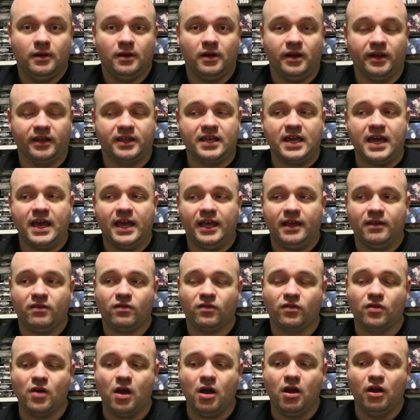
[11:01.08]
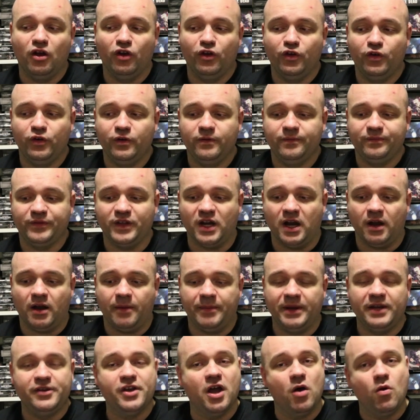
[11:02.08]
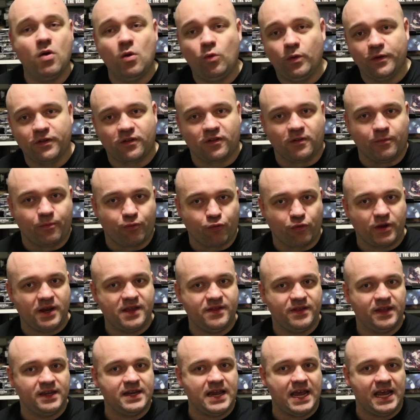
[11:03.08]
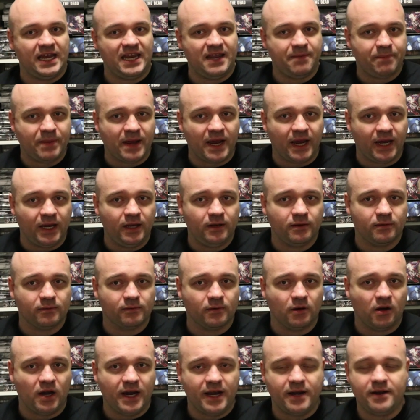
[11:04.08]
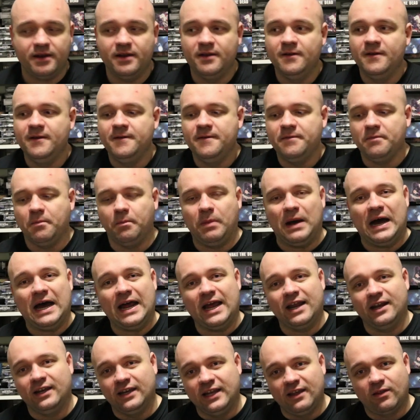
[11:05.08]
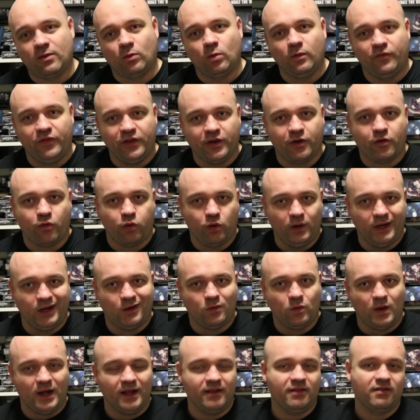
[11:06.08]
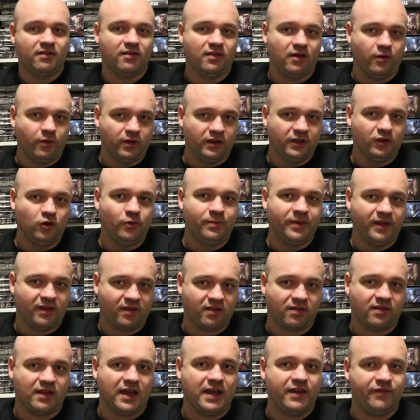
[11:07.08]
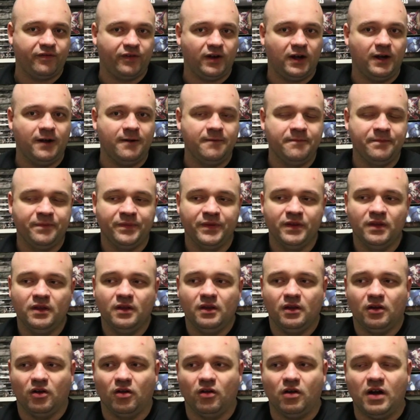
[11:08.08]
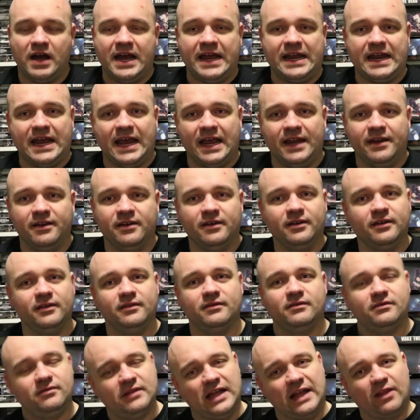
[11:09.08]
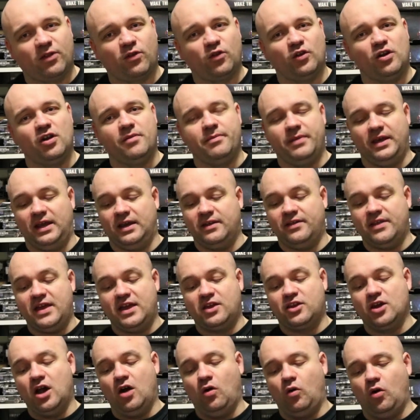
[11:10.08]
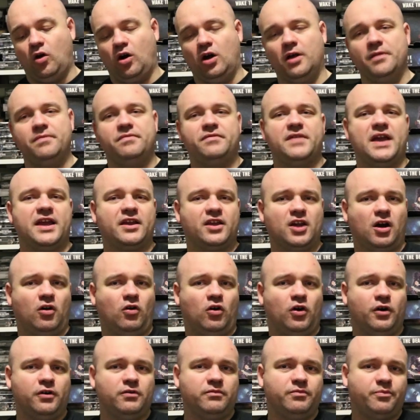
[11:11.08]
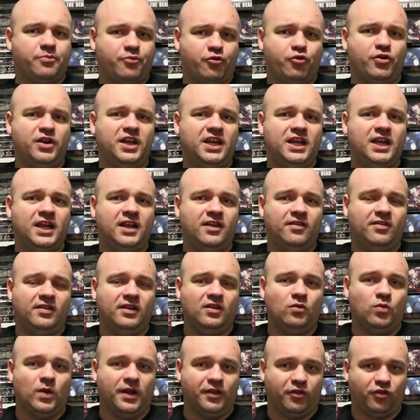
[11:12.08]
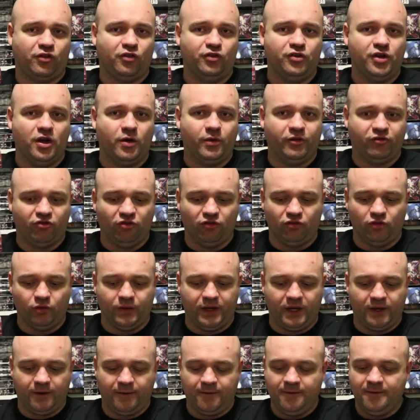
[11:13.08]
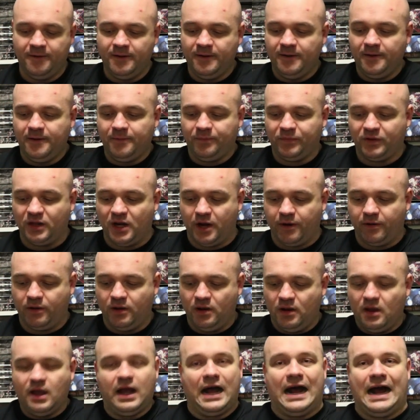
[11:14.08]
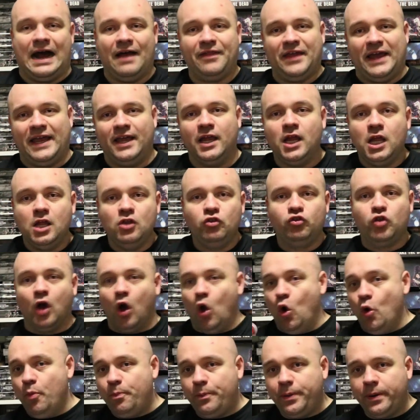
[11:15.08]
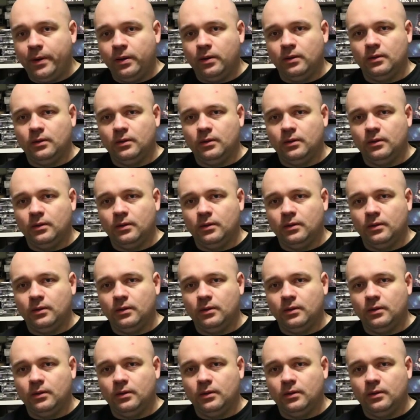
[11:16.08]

Okay, so, you know, I mean, no one wants to breathe in any paint, right? But at least with the acrylic ones, they're a little bit safer. All right, and that's what I mean. And they go on, they go on pretty easy once you know what you're doing. You know, are they dope?